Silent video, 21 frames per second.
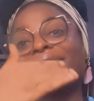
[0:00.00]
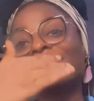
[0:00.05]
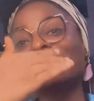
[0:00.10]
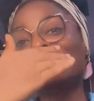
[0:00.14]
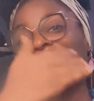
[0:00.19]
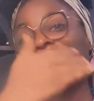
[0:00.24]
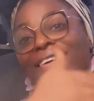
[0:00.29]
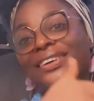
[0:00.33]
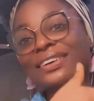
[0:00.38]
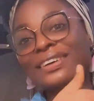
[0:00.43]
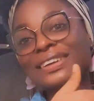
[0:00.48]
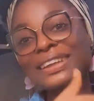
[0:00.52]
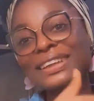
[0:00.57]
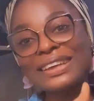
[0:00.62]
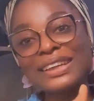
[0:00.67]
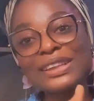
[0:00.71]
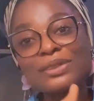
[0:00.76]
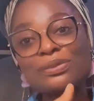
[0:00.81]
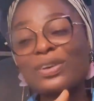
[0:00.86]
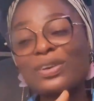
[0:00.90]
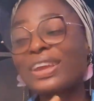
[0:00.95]
the
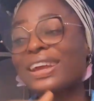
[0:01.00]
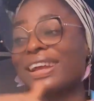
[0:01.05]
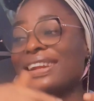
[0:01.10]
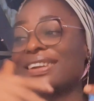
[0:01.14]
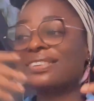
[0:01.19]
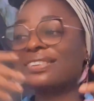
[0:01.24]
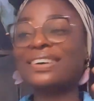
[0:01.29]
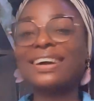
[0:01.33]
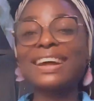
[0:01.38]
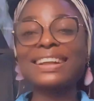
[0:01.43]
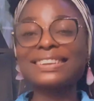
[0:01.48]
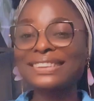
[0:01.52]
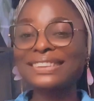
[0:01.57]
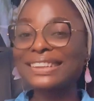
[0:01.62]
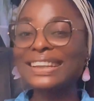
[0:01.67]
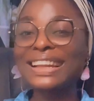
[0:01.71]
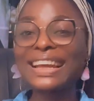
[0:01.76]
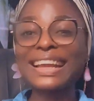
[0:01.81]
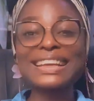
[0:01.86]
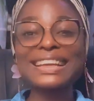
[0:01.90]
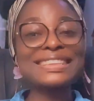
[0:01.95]
keys for you, and as
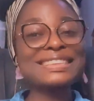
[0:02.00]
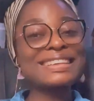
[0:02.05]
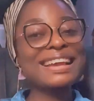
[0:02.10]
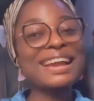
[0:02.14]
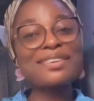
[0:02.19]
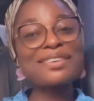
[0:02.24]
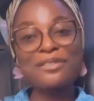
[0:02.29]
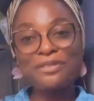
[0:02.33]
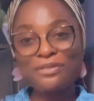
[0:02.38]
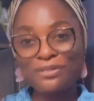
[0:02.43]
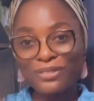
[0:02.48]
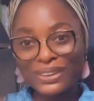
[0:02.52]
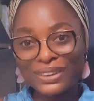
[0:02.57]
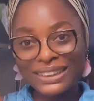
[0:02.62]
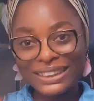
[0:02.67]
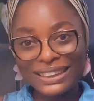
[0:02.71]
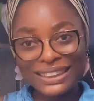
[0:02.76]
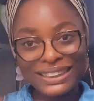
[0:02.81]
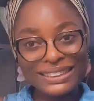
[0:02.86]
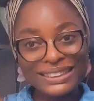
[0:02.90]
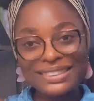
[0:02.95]
in, like, it's kind of
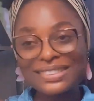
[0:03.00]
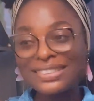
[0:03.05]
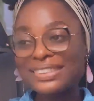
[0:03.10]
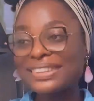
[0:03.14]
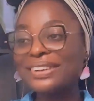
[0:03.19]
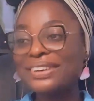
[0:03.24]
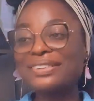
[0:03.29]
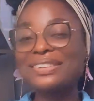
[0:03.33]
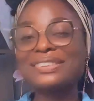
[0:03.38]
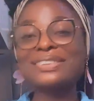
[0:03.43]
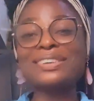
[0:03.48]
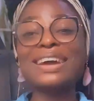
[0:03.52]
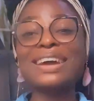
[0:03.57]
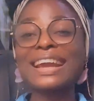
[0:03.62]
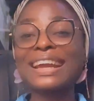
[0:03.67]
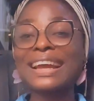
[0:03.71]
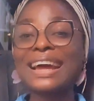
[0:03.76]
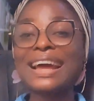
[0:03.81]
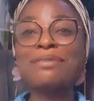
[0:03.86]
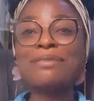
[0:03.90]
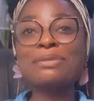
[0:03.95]
funny. The scenario is good.
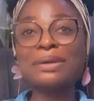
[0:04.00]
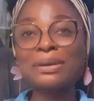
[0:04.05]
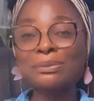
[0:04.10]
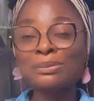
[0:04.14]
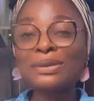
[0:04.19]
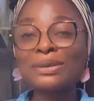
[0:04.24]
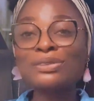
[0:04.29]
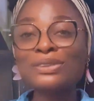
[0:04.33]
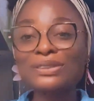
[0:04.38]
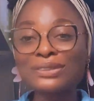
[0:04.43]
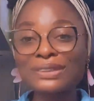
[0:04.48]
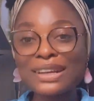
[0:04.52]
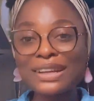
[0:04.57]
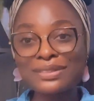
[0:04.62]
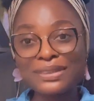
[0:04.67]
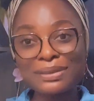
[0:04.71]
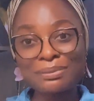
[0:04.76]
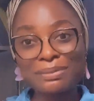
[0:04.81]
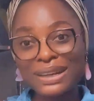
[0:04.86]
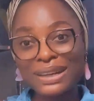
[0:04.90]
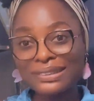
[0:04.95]
I'm even trying
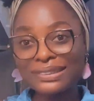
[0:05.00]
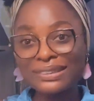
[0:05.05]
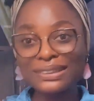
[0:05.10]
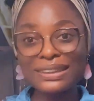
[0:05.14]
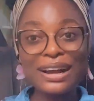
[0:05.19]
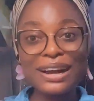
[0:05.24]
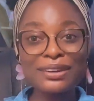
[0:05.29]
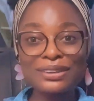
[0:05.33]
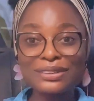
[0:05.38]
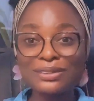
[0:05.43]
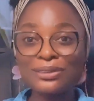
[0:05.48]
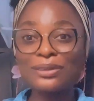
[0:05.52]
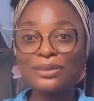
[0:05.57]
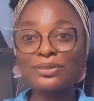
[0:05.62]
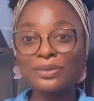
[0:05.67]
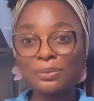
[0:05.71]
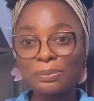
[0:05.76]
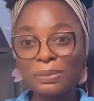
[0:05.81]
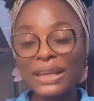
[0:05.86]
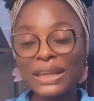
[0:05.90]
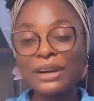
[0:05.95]
to imagine how it's going
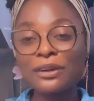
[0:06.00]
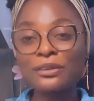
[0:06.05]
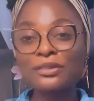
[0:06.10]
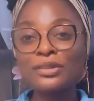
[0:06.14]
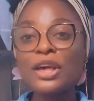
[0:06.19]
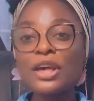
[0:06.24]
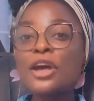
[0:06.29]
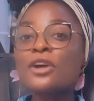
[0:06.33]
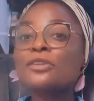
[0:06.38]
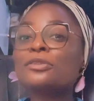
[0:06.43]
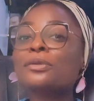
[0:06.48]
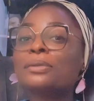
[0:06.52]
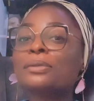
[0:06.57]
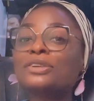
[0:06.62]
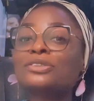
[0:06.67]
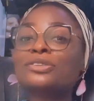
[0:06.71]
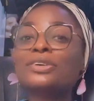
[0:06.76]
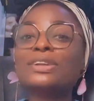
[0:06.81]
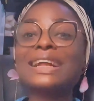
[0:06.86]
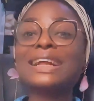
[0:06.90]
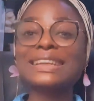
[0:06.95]
to play out. So
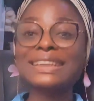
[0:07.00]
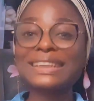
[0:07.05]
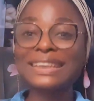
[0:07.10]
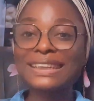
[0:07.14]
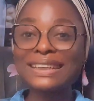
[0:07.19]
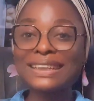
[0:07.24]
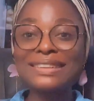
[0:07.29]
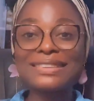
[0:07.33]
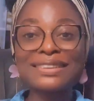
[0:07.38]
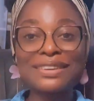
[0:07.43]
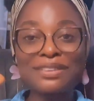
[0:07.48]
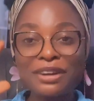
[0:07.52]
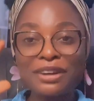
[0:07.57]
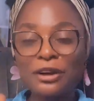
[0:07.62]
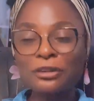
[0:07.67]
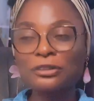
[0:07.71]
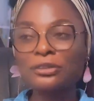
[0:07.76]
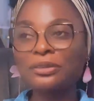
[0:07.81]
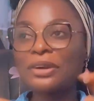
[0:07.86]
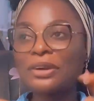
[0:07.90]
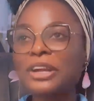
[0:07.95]
make sure that the key is
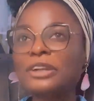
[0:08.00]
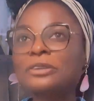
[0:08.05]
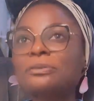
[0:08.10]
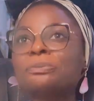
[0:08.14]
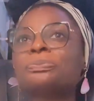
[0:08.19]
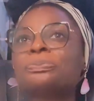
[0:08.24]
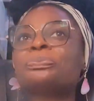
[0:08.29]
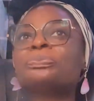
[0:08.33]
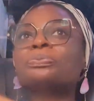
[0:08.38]
around. All right.